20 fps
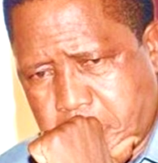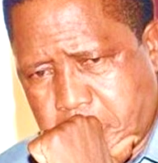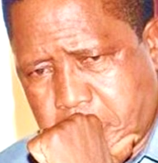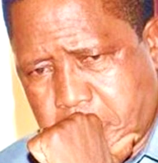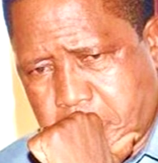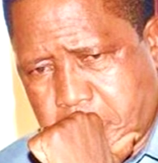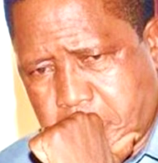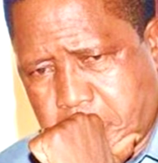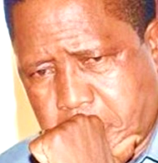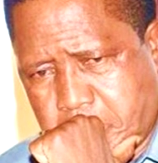
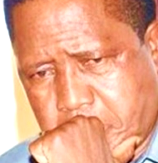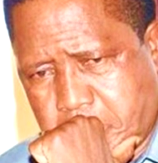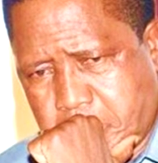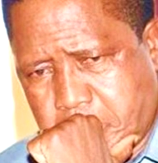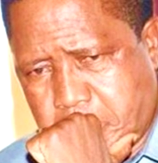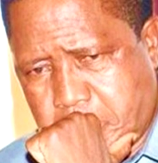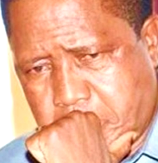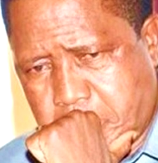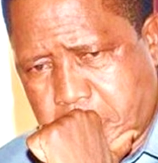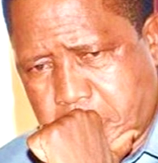
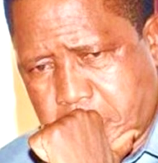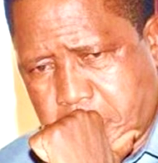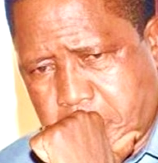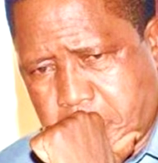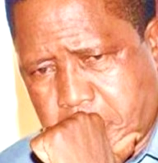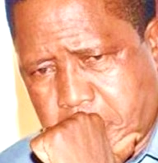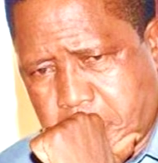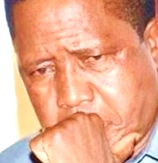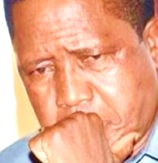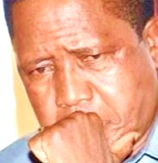
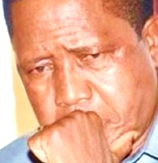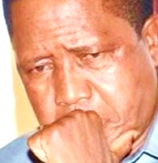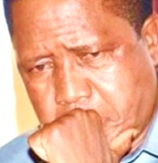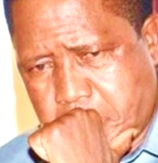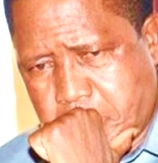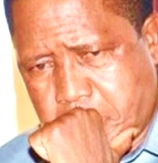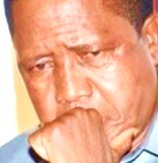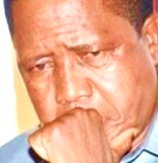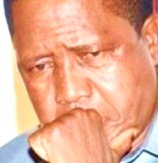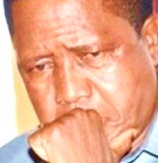
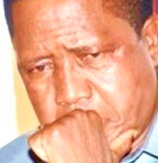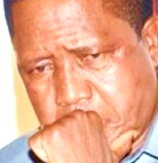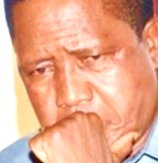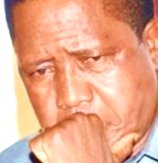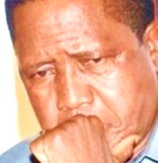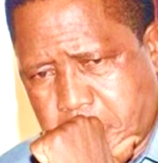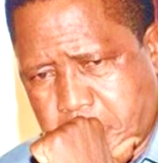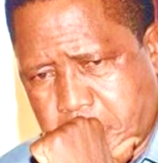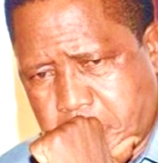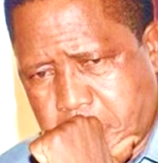
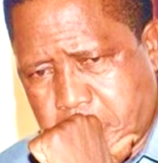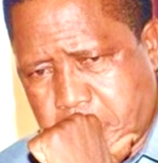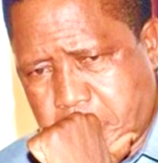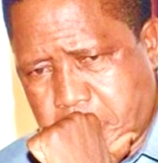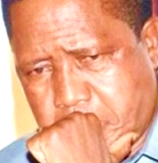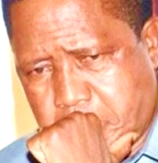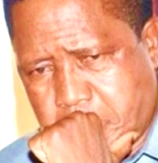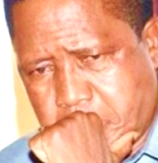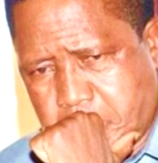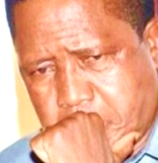
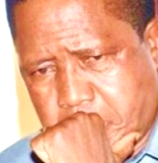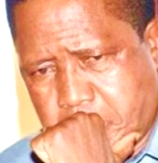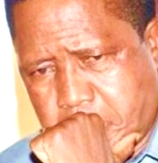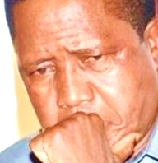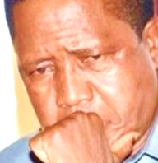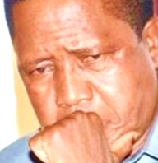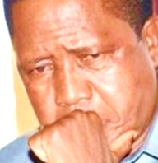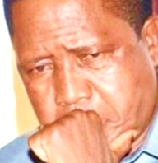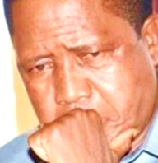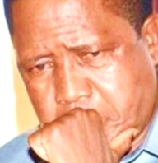
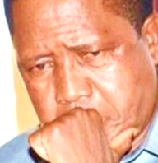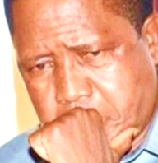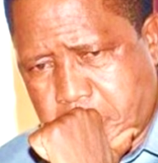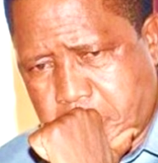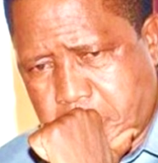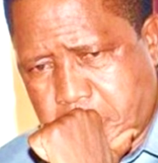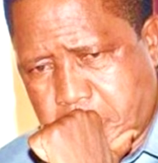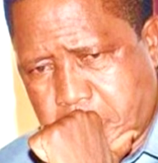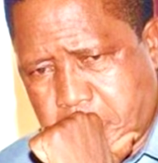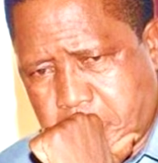
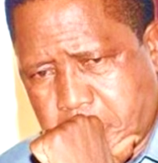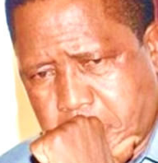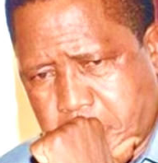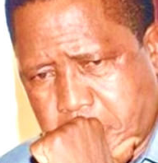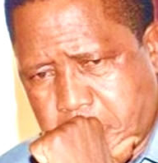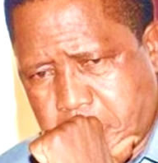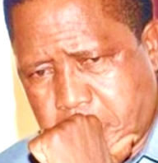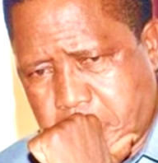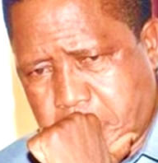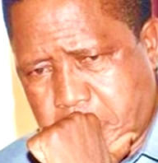
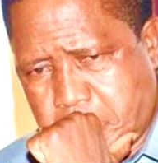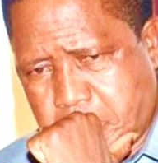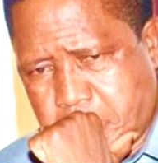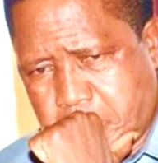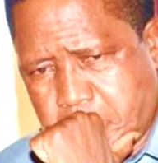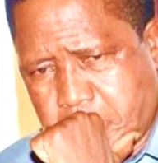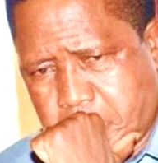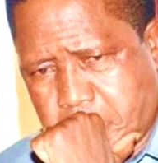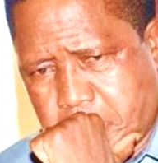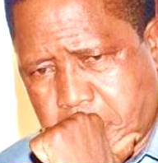
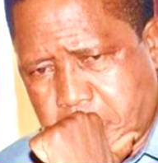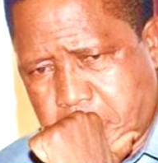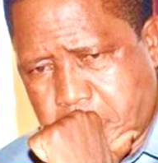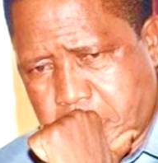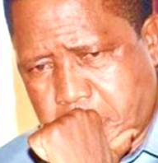[no speech]